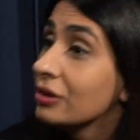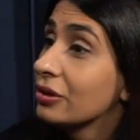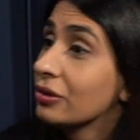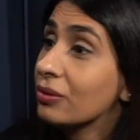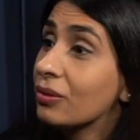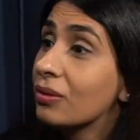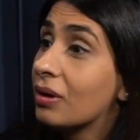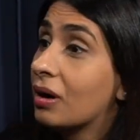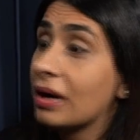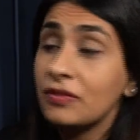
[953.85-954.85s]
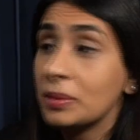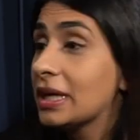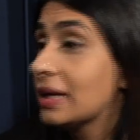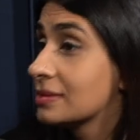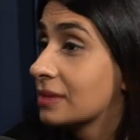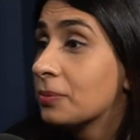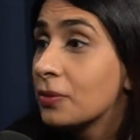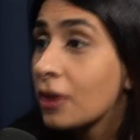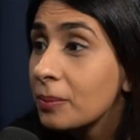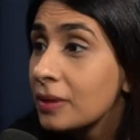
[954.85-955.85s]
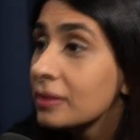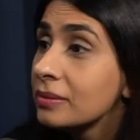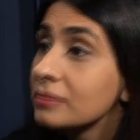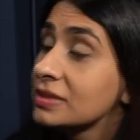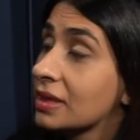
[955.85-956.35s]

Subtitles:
Everybody has their problems,